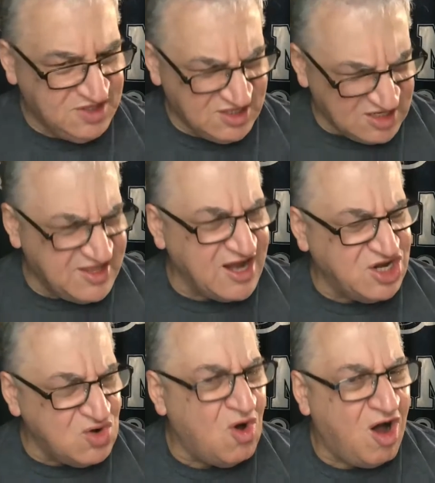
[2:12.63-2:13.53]
did they
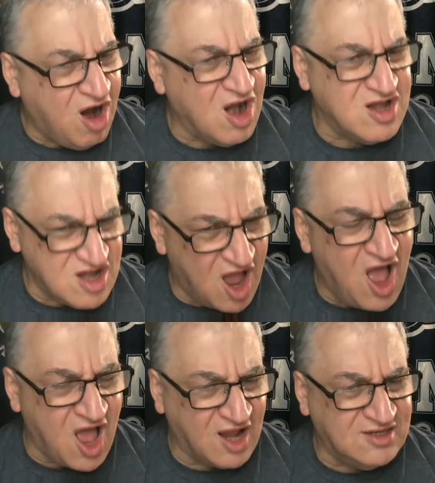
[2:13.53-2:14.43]
do hard
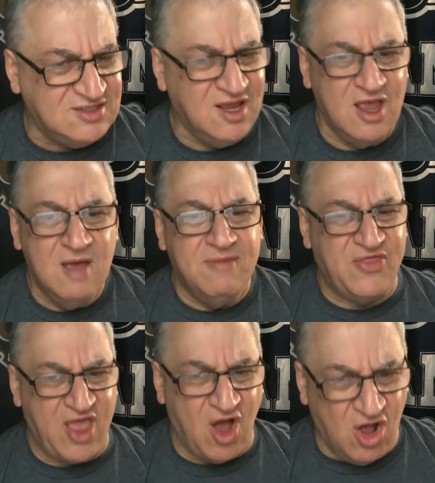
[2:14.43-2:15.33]
knocks, but
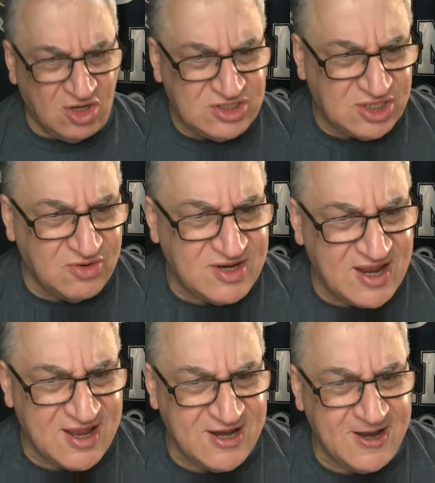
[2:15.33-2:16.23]
they also
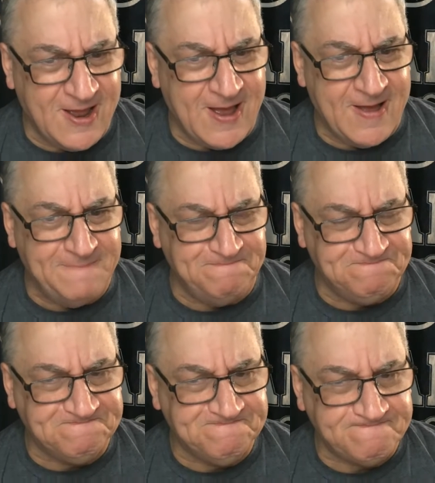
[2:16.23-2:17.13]
did
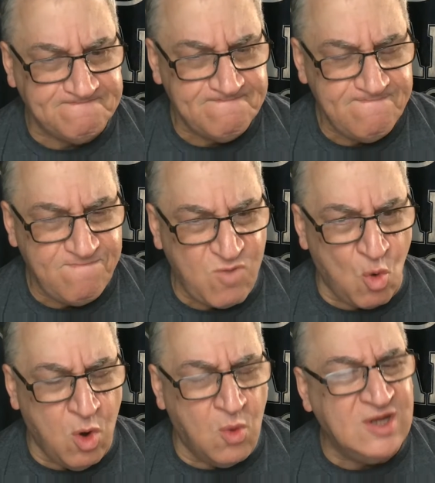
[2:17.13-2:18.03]

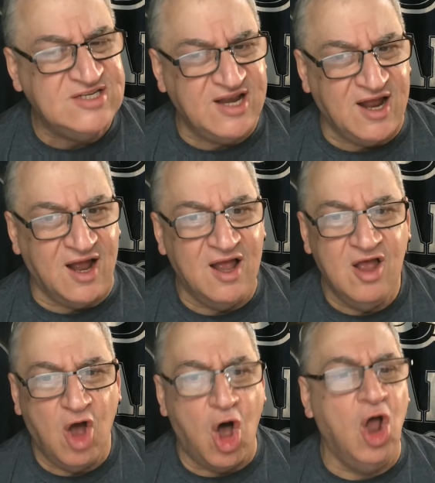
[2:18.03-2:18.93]
what was it?
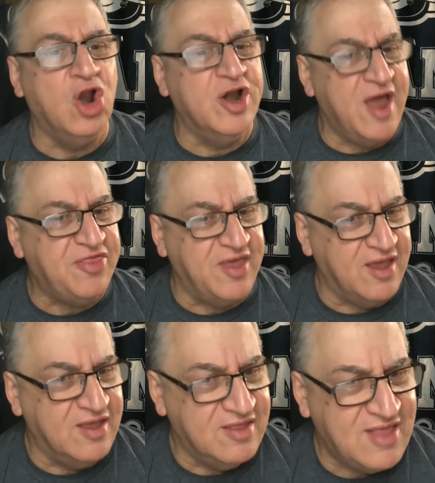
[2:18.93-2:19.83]
All or Nothing.
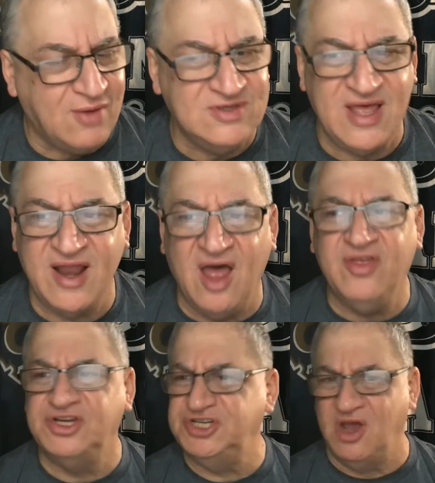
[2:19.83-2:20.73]
That was that
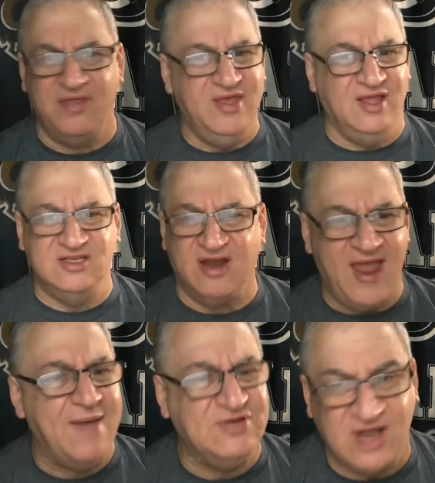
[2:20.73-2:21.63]
other show. I think it's on
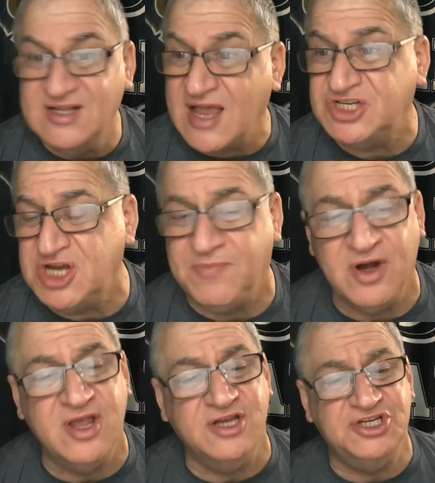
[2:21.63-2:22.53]
Amazon. It's actually a
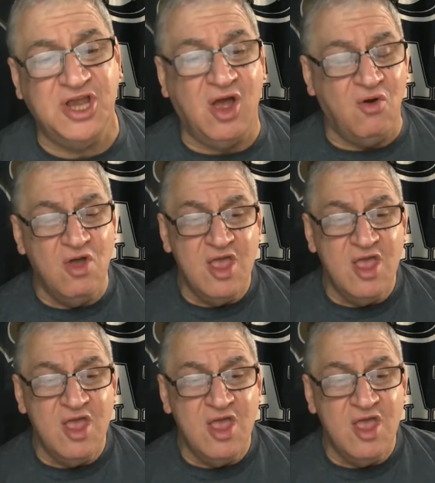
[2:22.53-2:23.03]
pretty good show,